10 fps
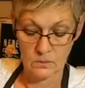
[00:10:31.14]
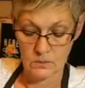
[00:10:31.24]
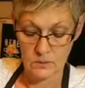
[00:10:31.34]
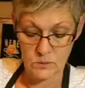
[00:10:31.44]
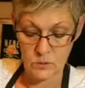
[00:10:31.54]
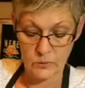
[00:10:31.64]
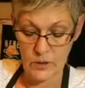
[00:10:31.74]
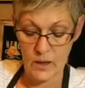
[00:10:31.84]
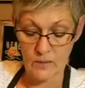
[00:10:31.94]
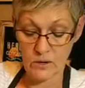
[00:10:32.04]
So if you
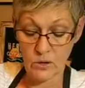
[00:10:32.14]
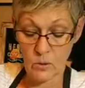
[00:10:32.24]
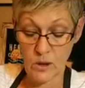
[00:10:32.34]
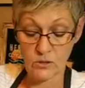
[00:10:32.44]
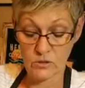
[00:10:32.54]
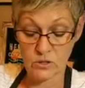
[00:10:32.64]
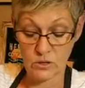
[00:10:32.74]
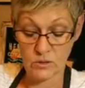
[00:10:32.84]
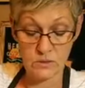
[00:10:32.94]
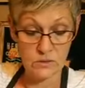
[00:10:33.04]
have any
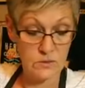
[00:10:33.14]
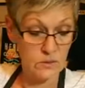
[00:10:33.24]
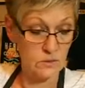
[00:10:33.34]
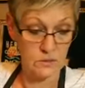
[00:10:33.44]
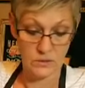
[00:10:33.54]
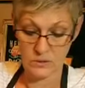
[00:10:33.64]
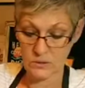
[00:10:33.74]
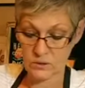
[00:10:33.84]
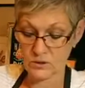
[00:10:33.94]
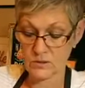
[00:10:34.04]
questions,
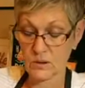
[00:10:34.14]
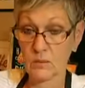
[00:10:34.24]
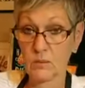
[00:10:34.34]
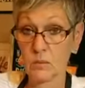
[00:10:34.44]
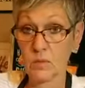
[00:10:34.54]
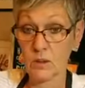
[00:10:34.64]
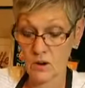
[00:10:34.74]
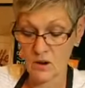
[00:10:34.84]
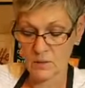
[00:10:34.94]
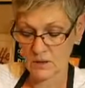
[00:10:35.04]
just type them in the
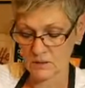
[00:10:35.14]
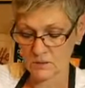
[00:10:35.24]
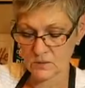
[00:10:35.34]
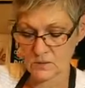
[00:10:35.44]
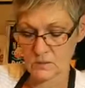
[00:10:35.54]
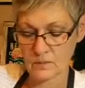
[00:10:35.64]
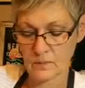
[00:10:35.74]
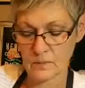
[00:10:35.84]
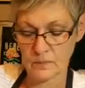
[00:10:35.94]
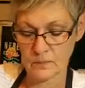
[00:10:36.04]
comments.
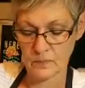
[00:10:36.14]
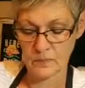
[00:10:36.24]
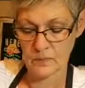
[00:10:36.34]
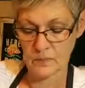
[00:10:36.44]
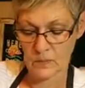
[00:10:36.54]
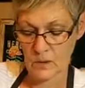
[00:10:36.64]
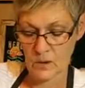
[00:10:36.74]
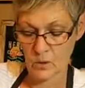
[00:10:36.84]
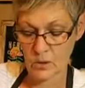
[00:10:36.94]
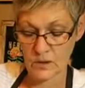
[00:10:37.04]

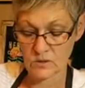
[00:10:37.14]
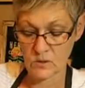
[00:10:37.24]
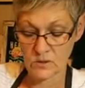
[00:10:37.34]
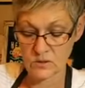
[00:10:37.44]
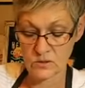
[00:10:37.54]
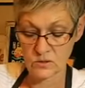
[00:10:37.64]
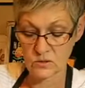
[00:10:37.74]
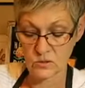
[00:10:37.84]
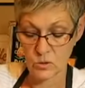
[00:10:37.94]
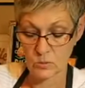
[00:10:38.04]
Okay, so this is the
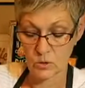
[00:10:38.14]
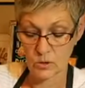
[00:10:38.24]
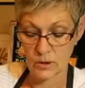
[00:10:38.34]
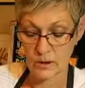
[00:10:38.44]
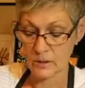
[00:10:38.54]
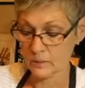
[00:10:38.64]
Storm Gray.